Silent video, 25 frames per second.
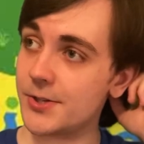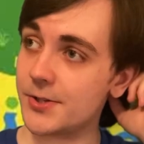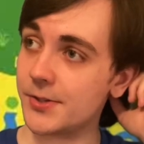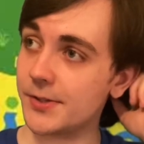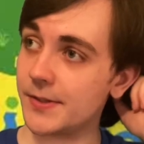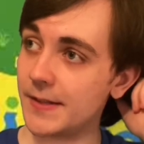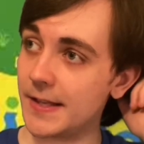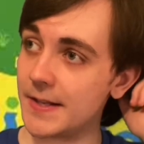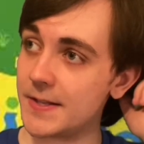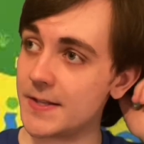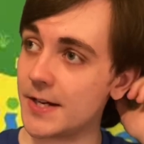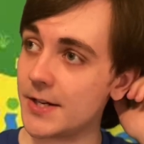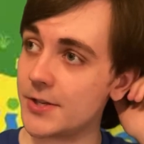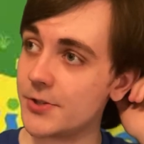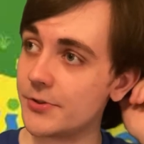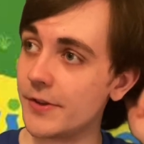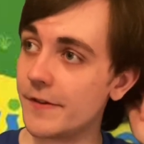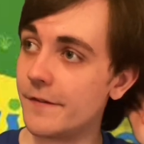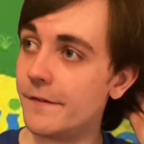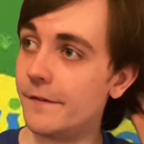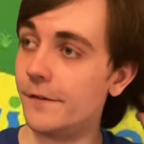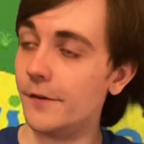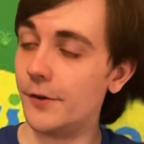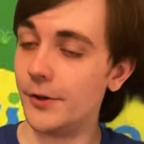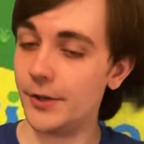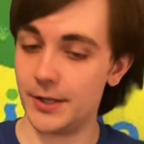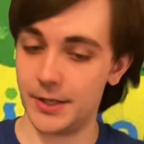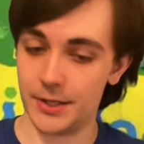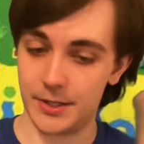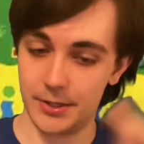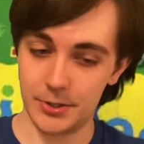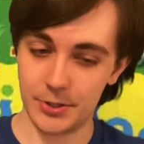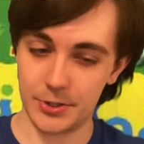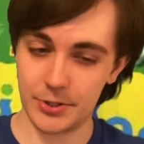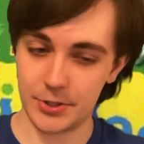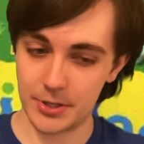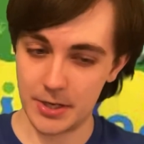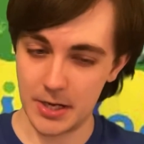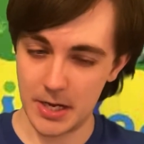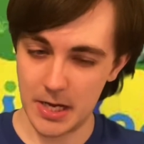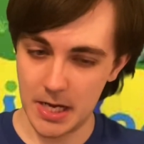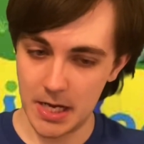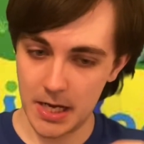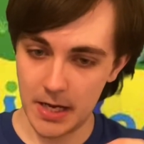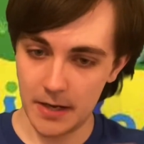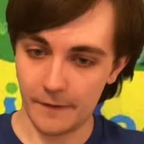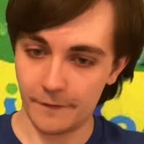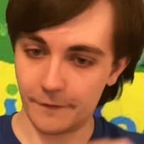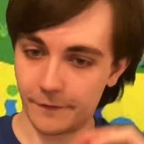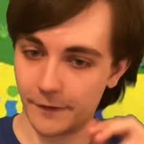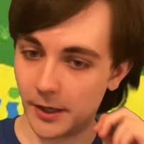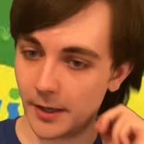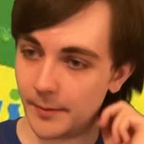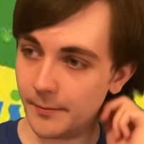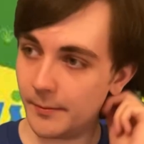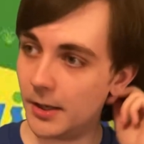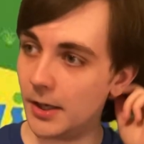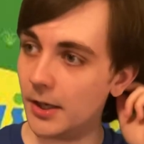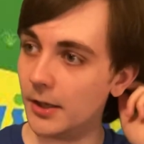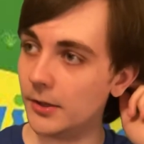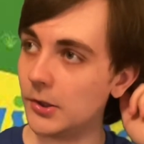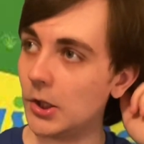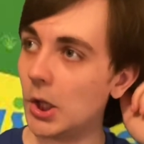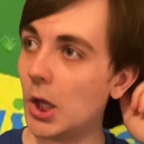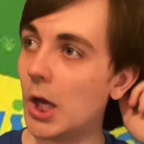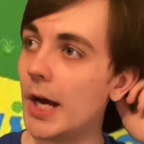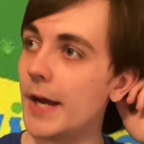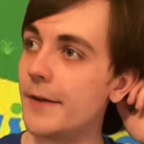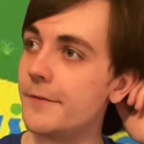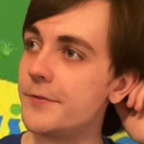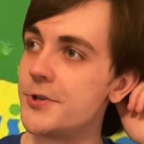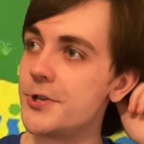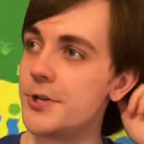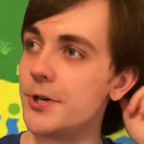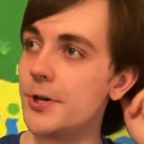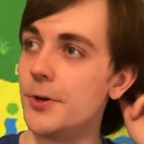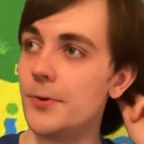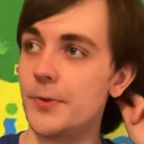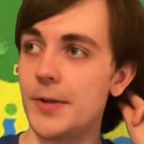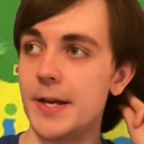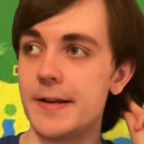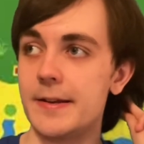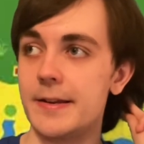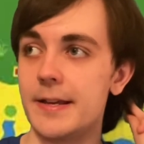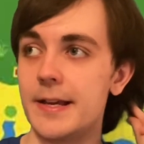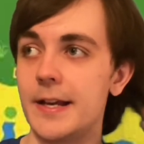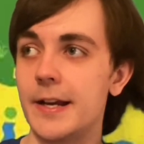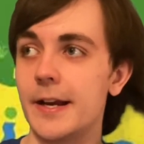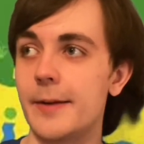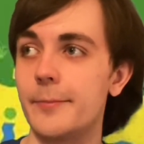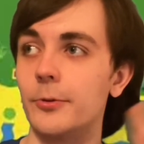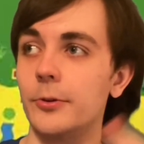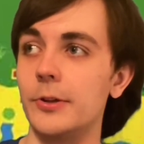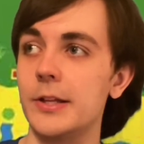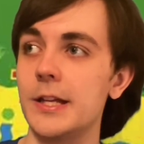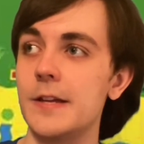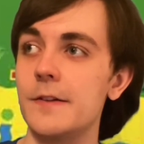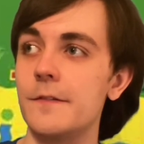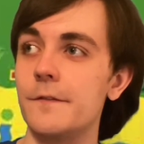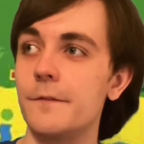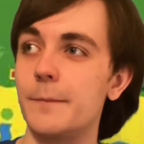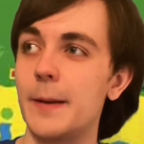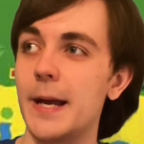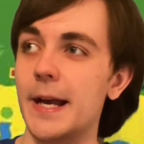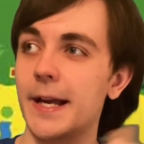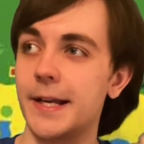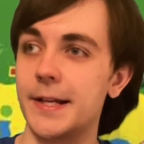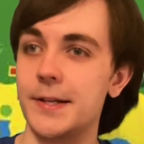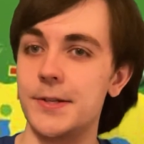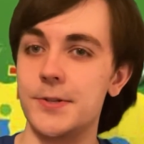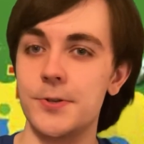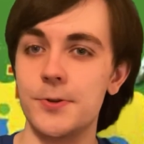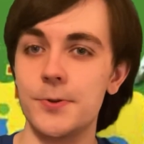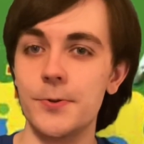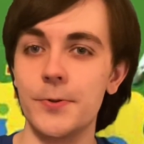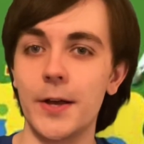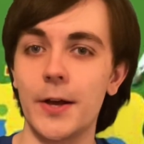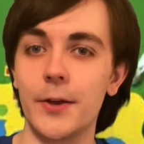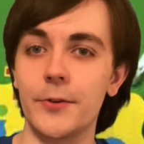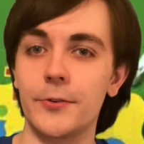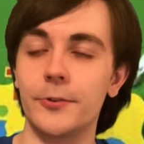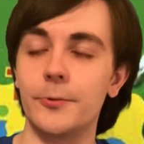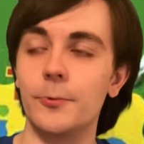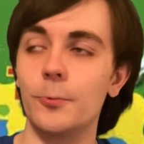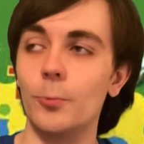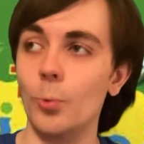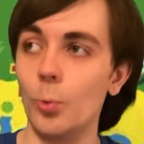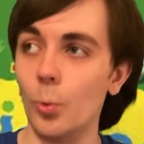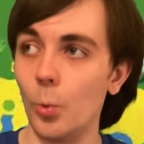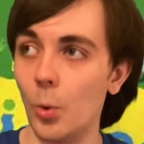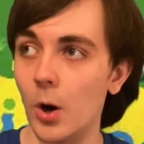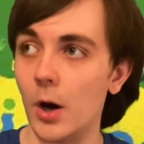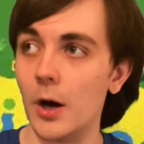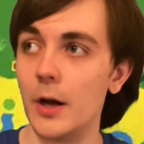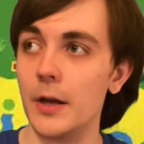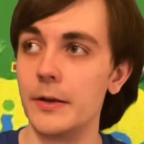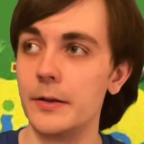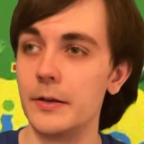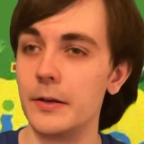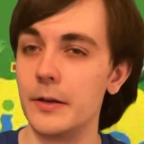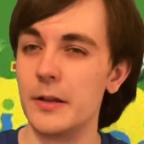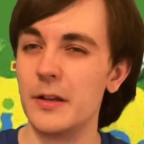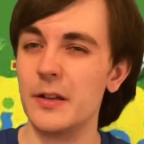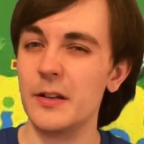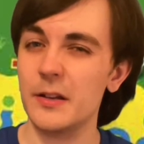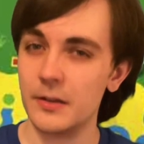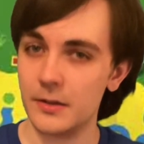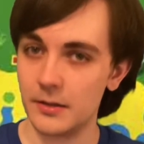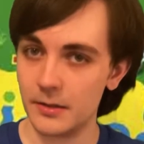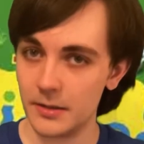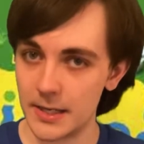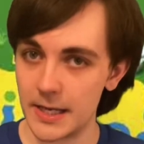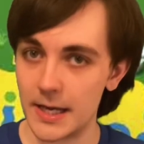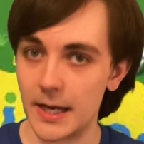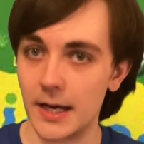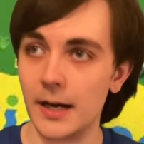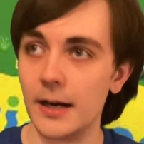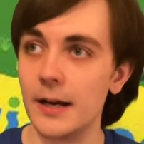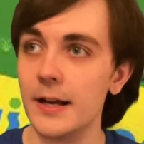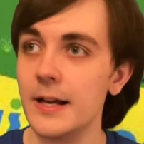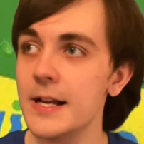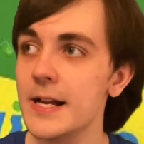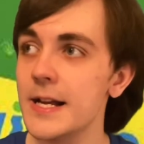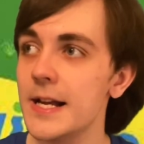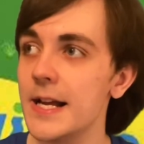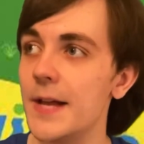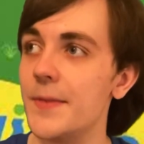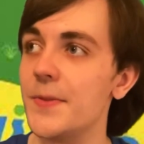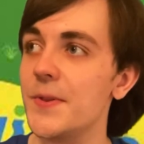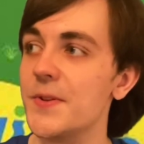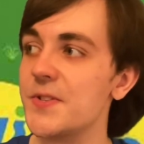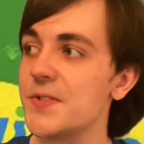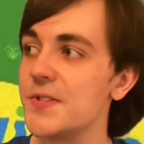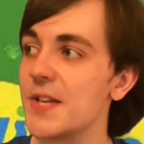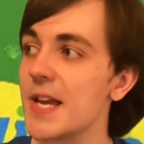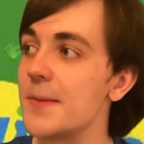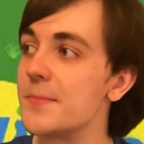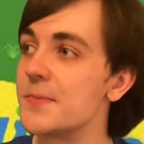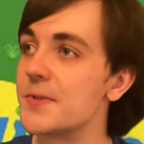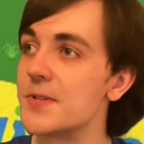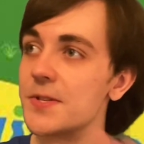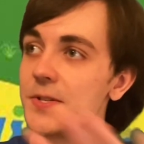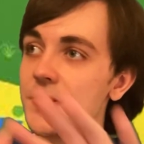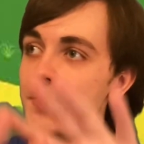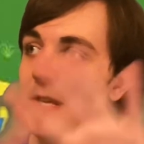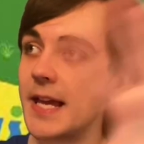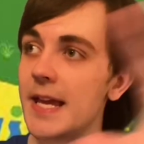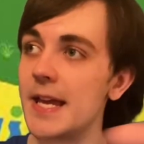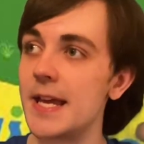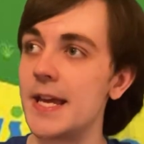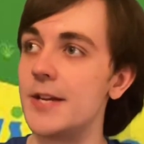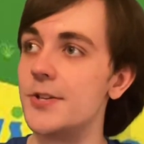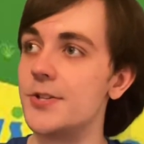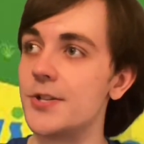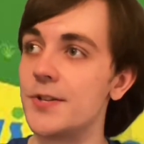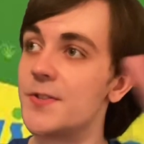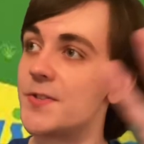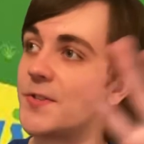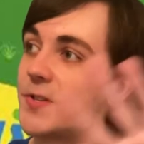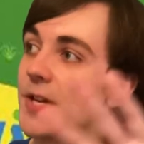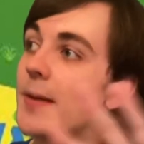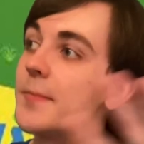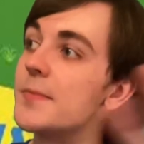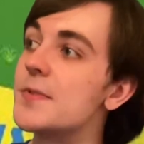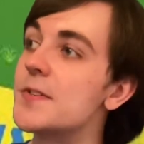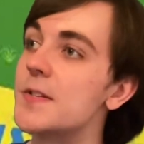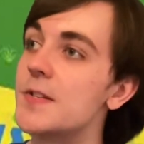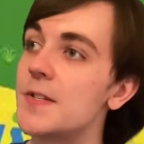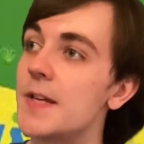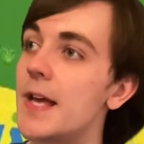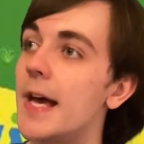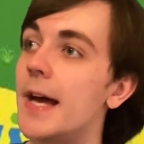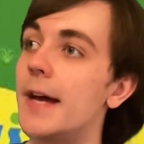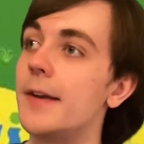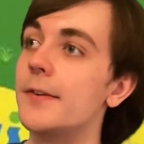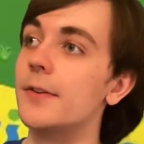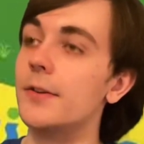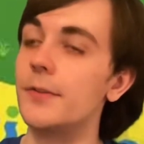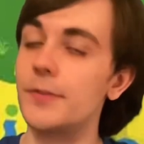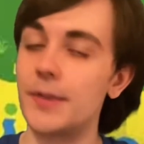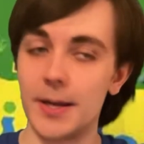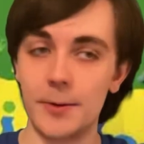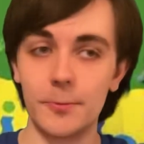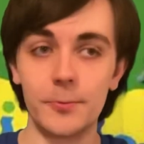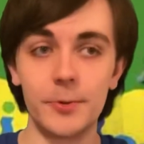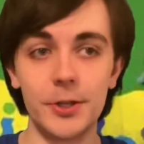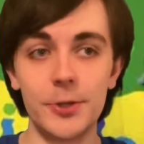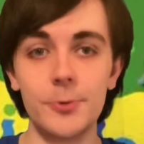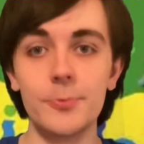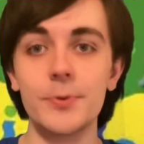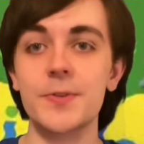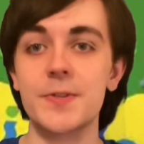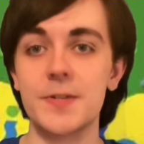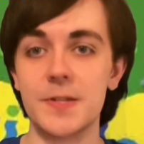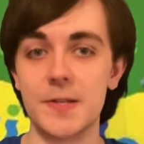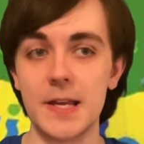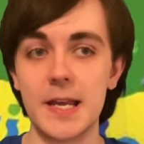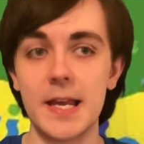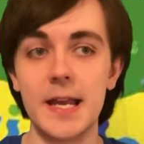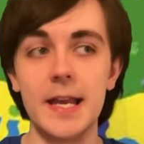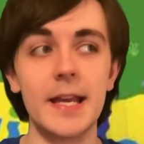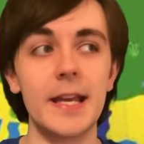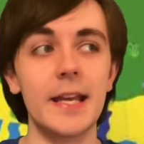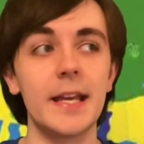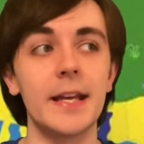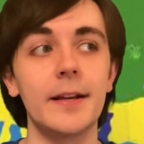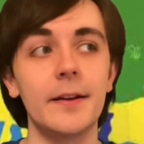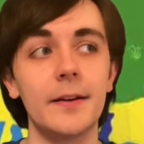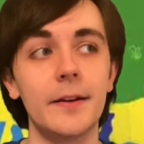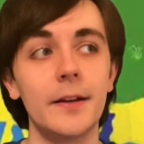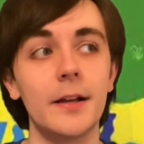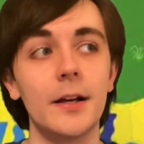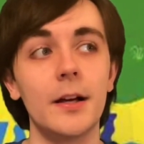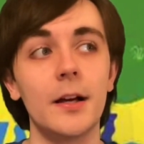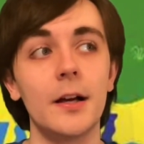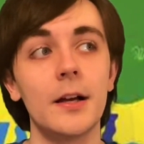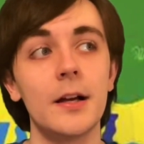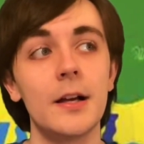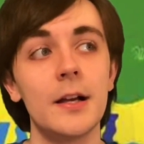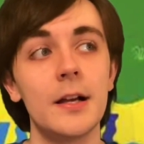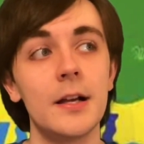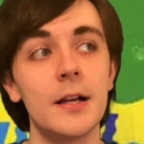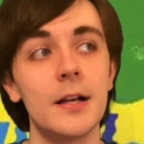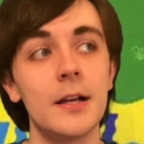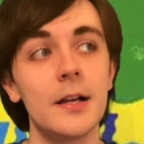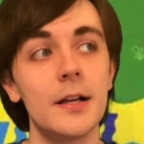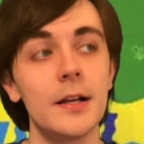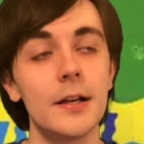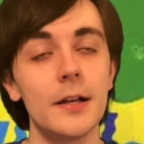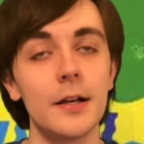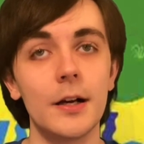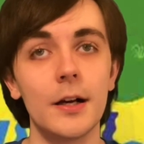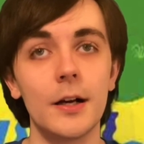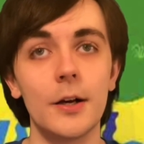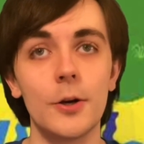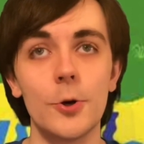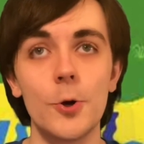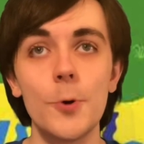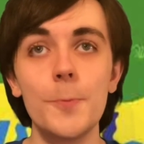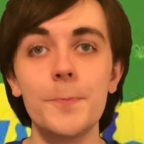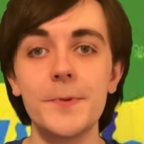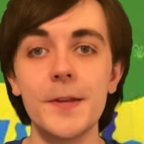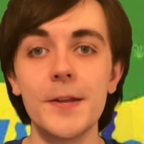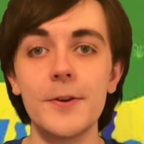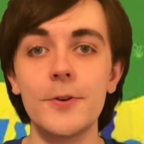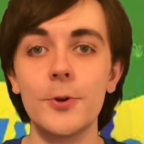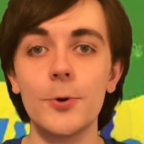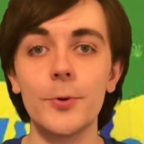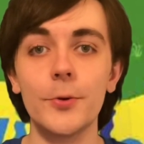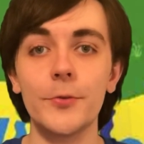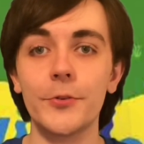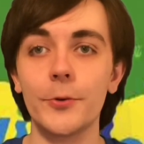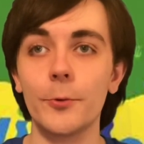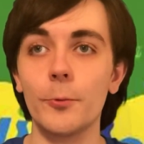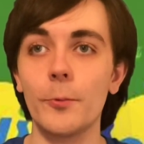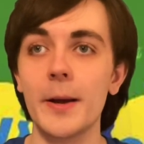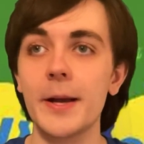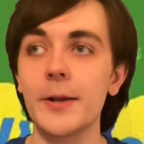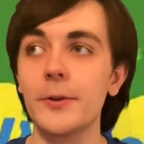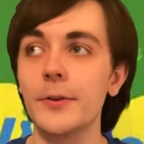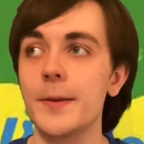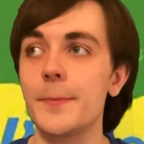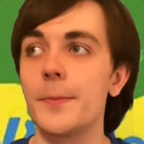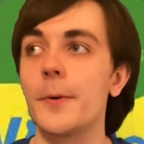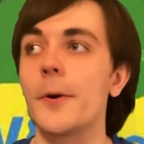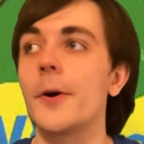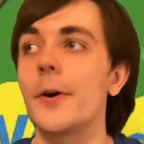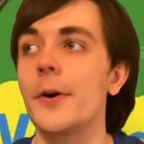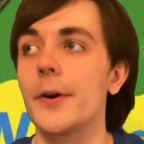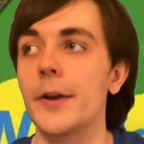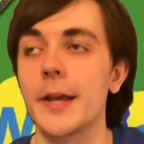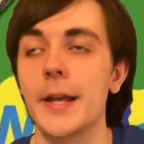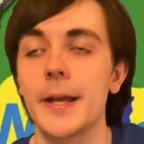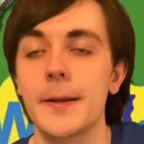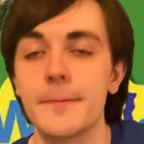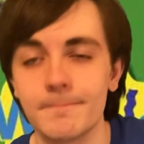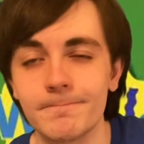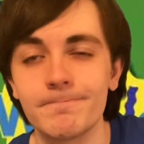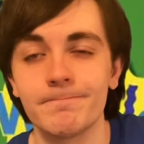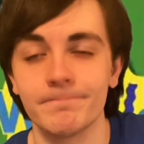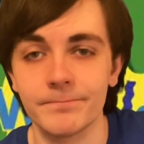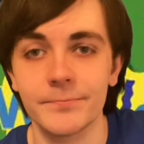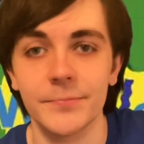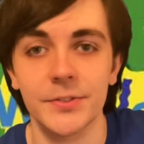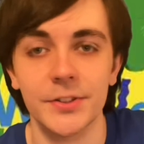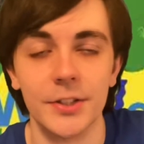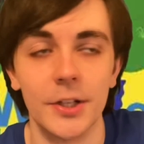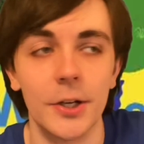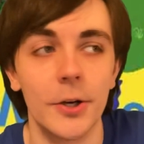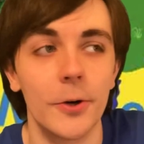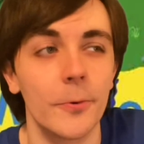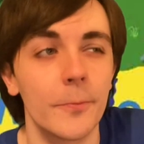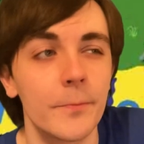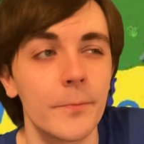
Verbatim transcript: that's actually footage from a live show they did, I believe, back in 2001. Yeah, and the same stage and same set that you would see in uh, uh, Hoop-Dee-Doo, It's a Wiggly Party. So,